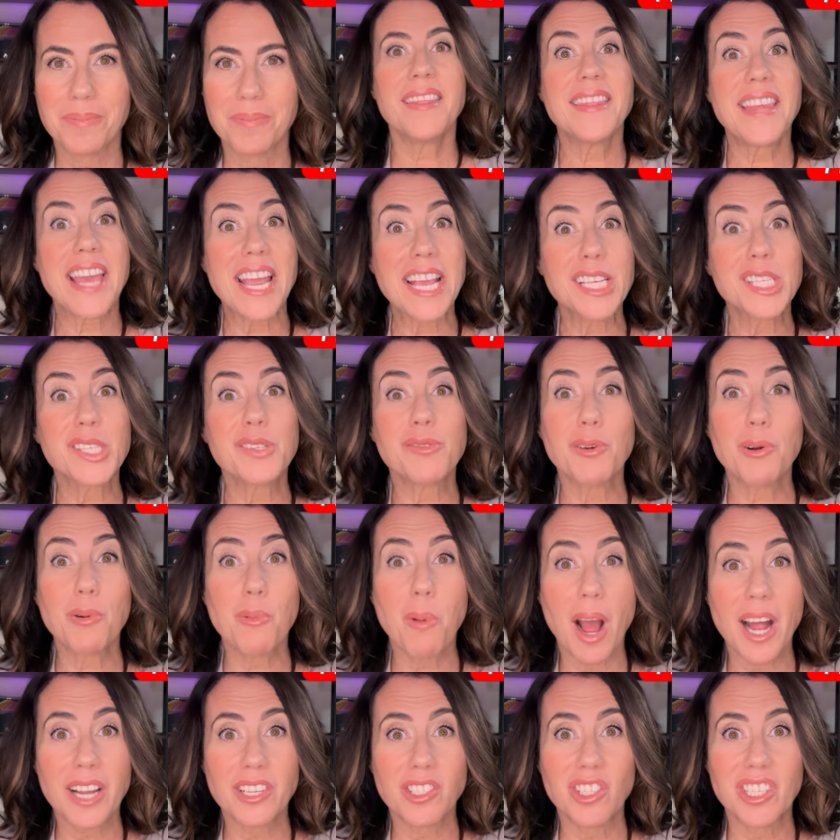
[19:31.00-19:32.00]
Thanks for
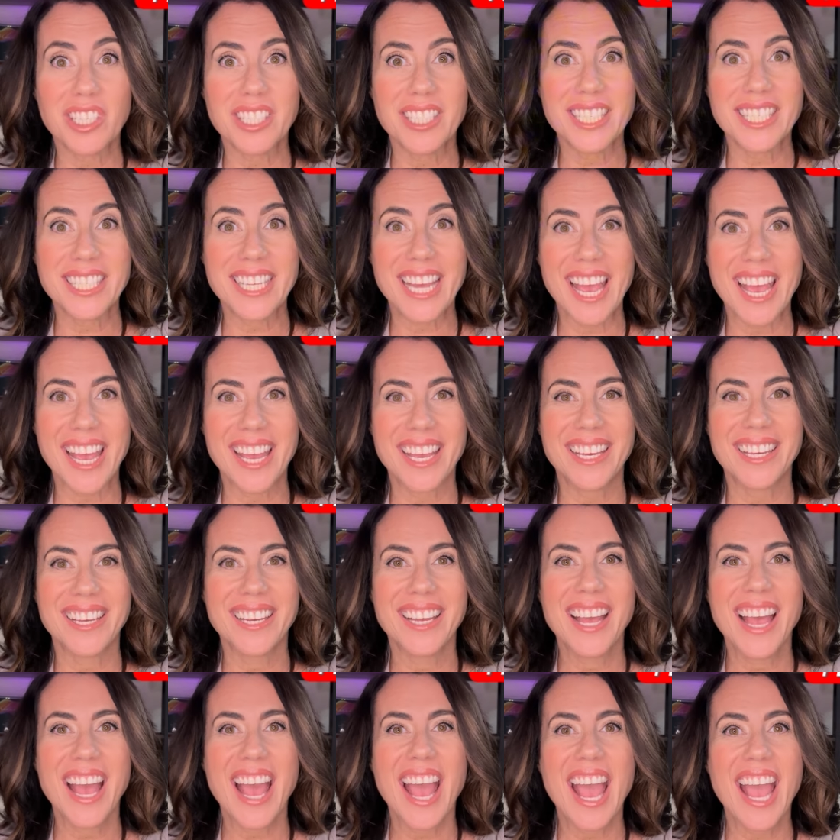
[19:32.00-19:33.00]
watching today,
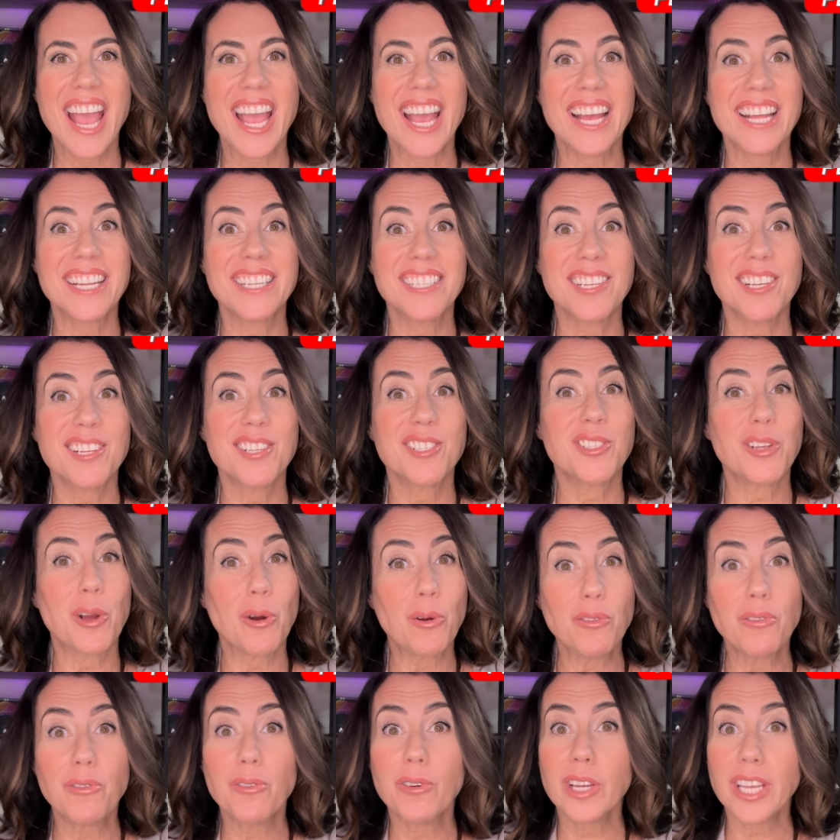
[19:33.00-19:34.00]
and
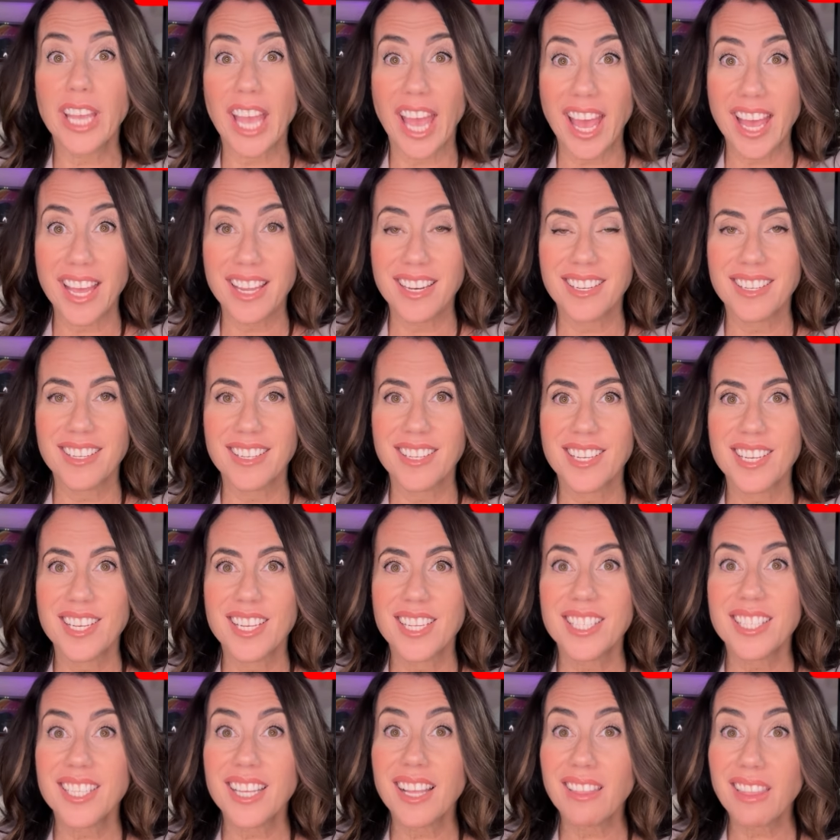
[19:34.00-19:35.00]
don't forget
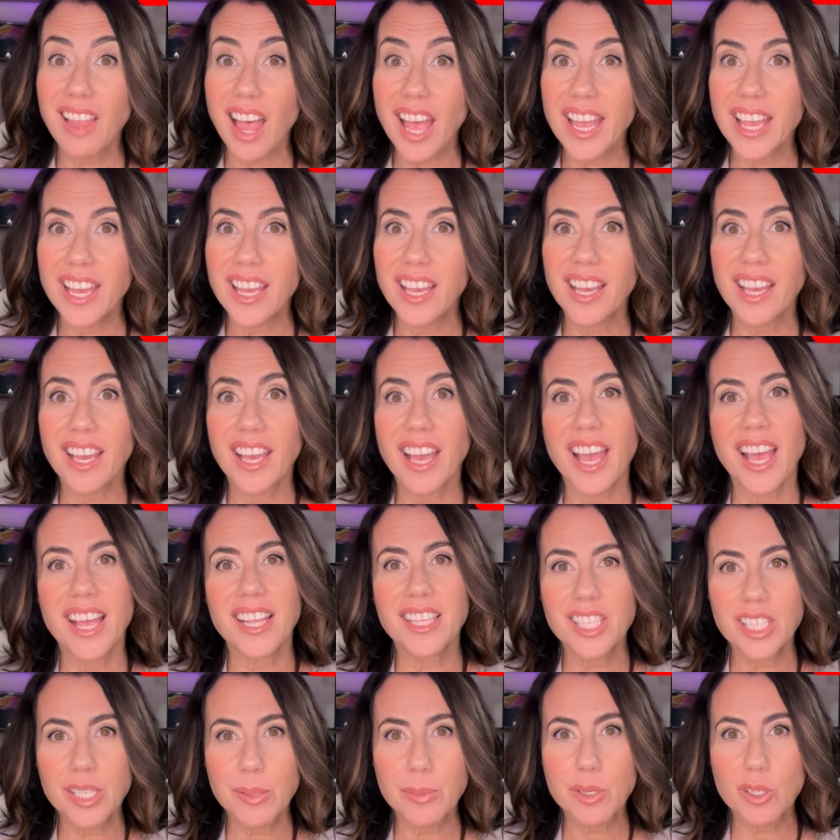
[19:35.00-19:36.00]
to like
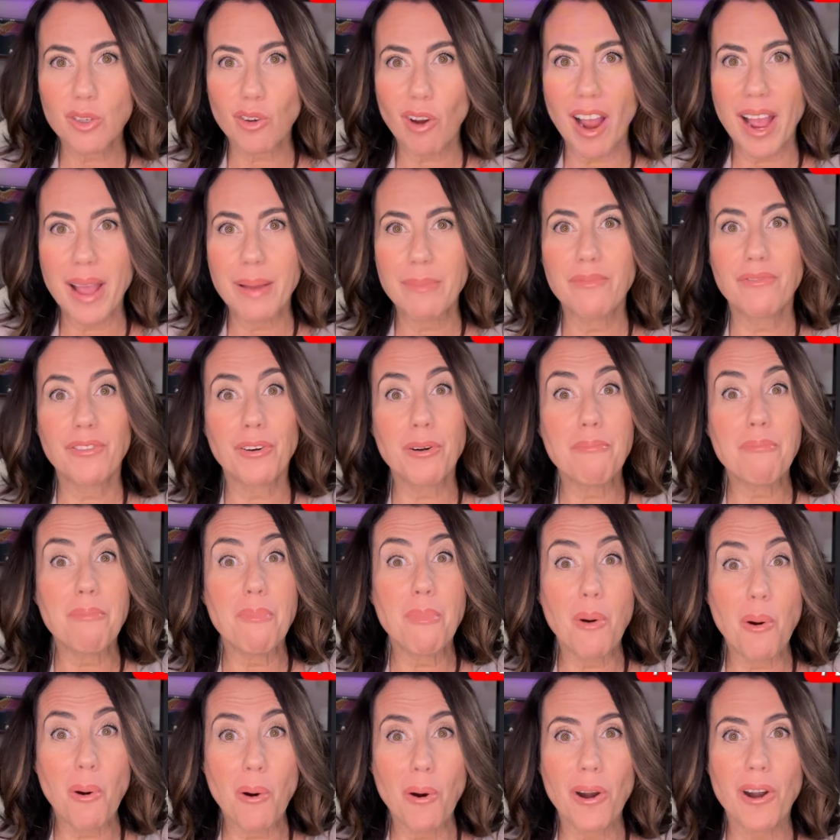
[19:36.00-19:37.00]
and subscribe for
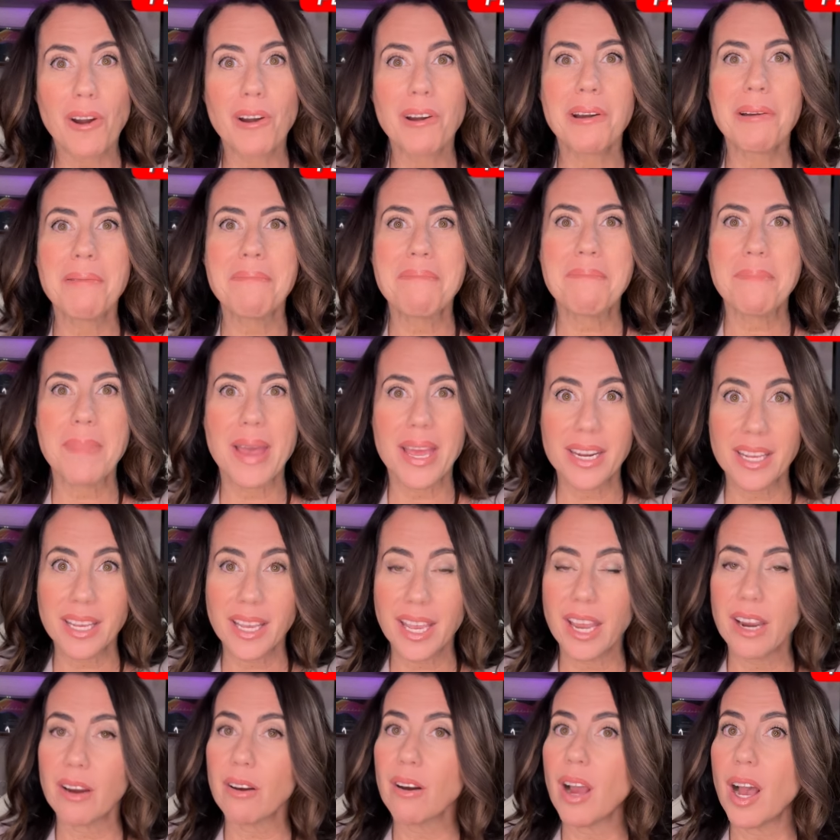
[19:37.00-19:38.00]
more
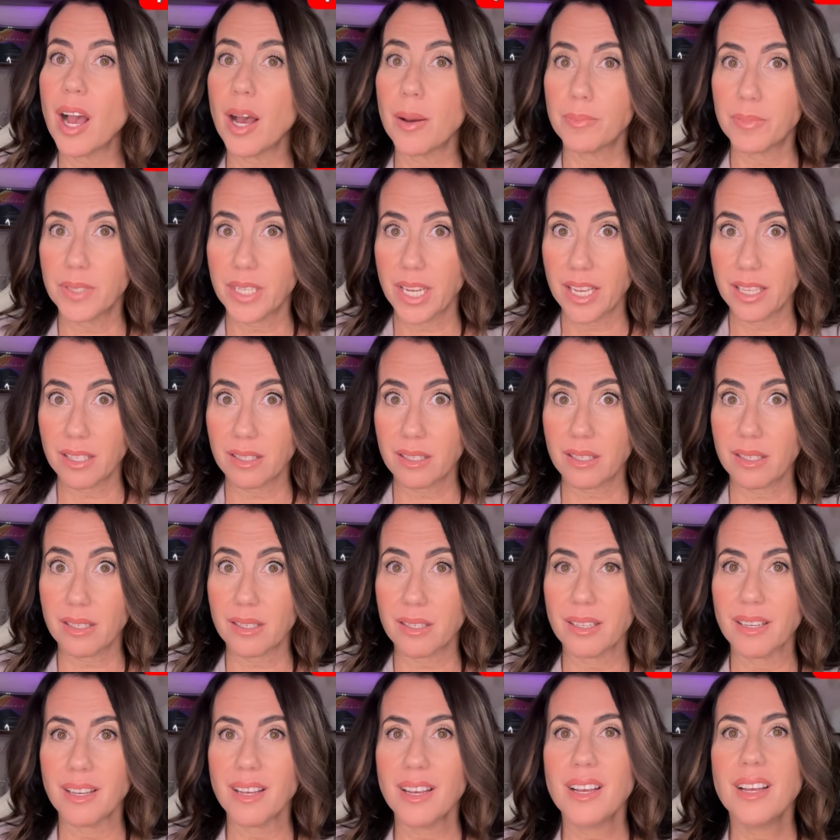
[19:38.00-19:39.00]
Medicare
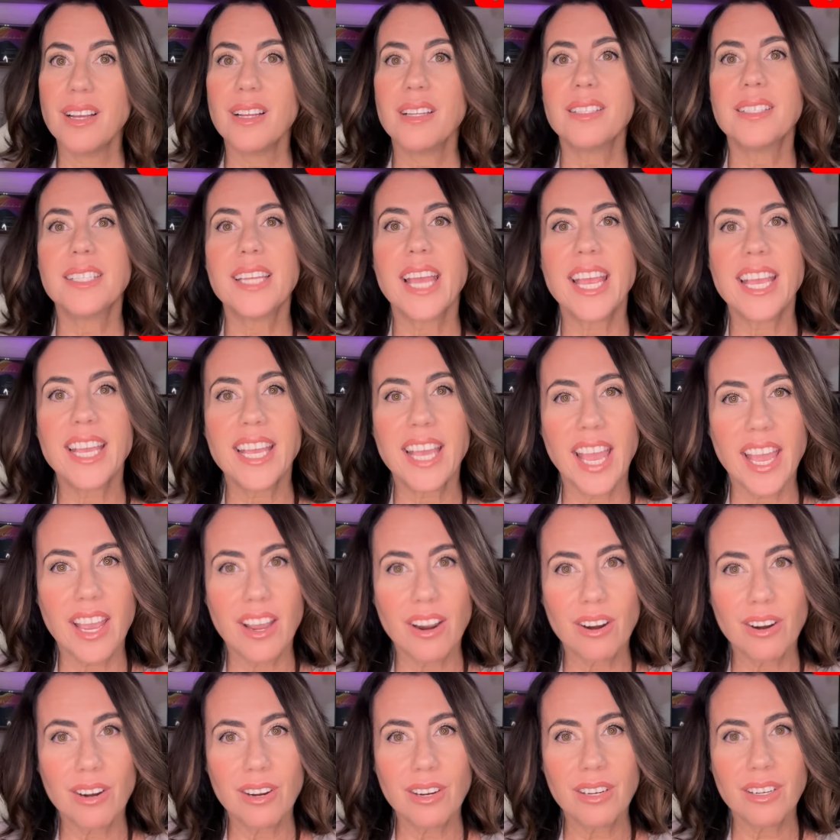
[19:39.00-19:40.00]
updates. Take
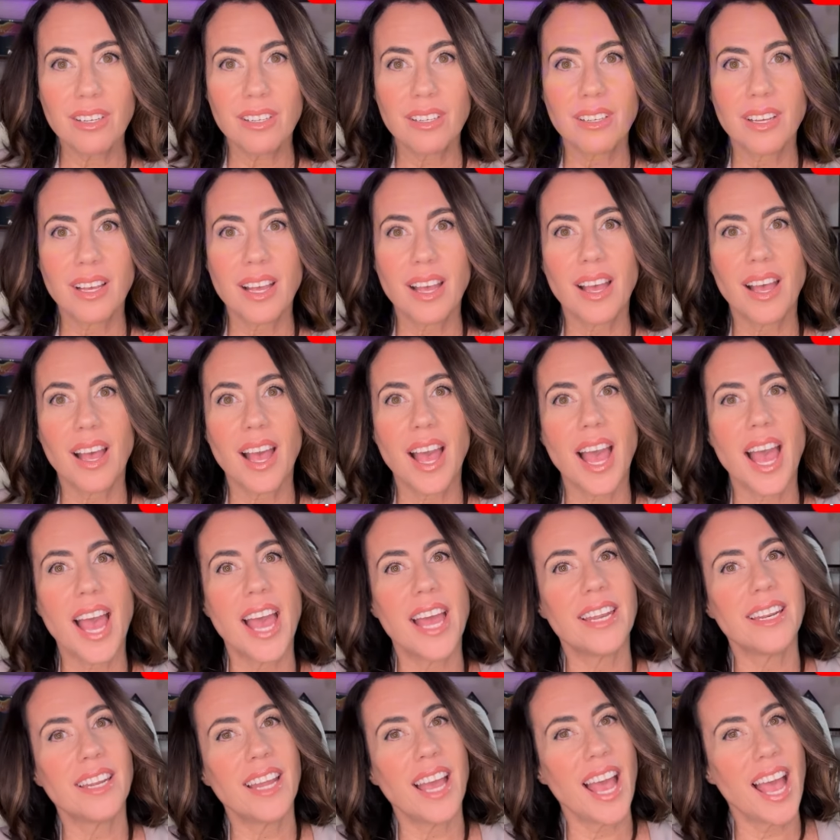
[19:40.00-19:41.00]
care,
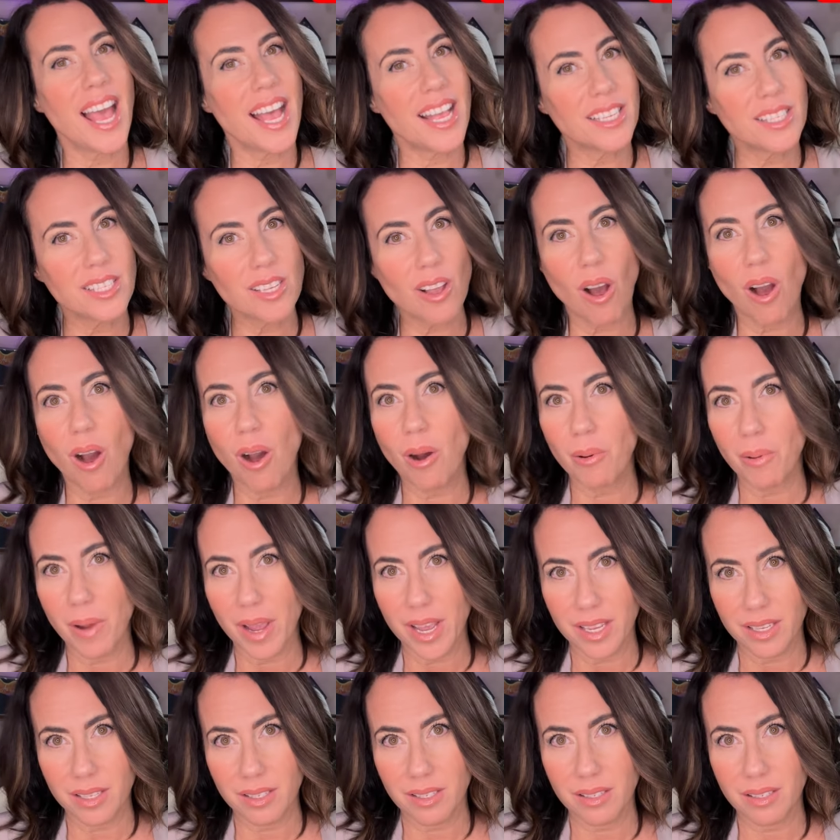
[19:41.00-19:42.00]
and as
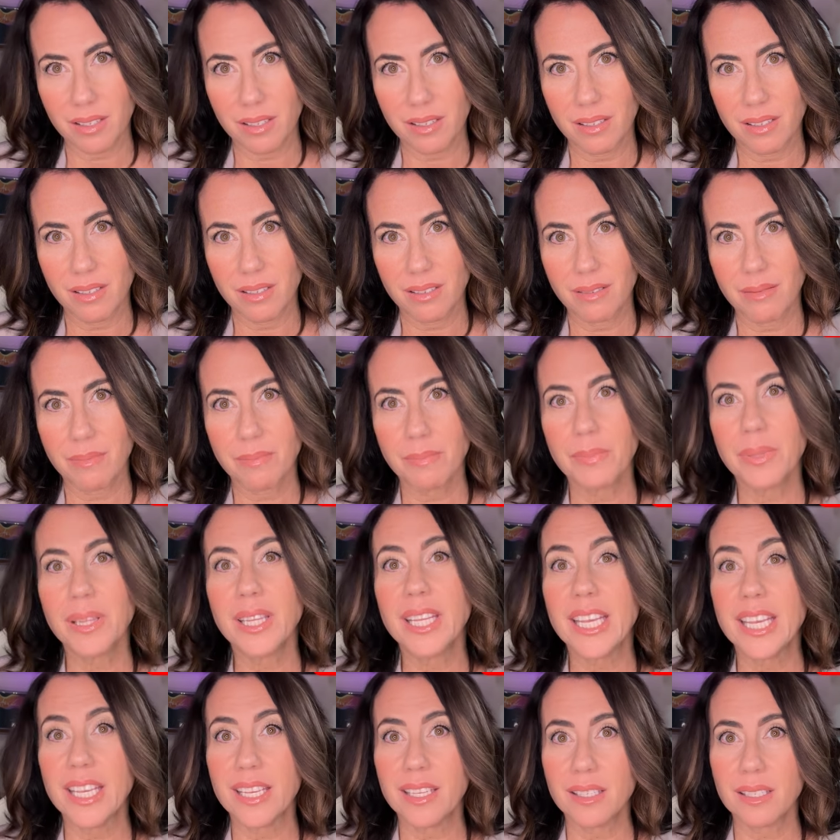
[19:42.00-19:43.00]
always,
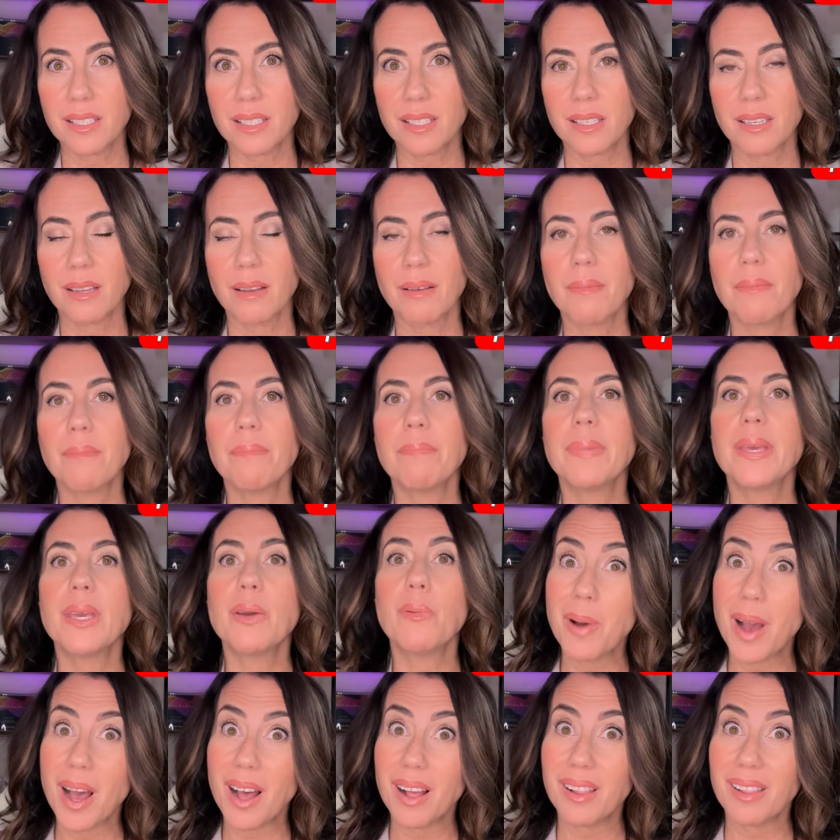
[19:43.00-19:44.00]
please be
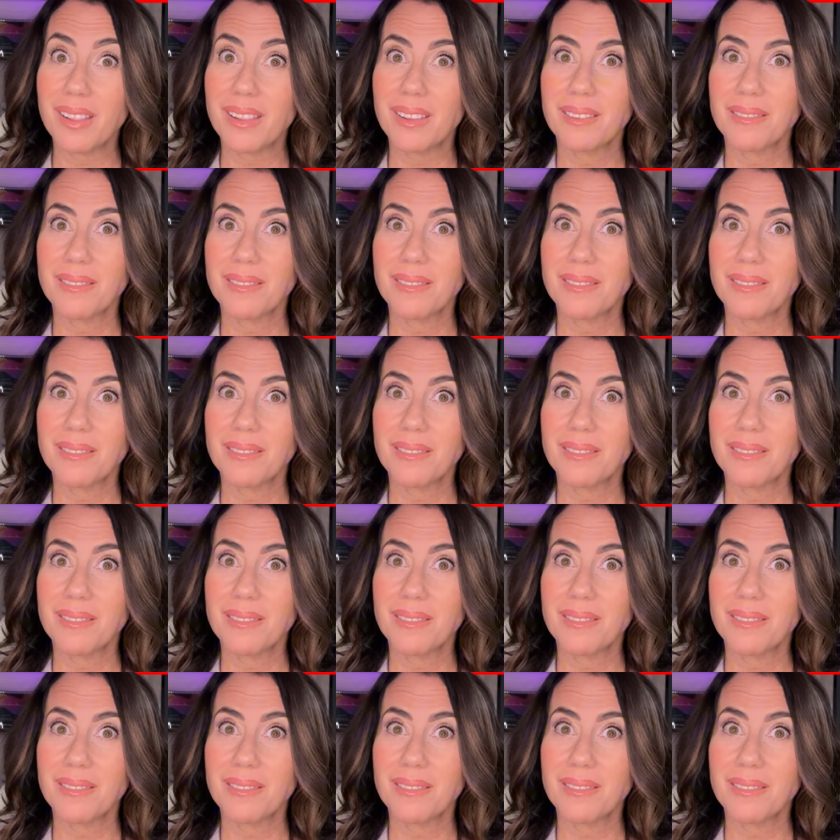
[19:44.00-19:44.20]
well.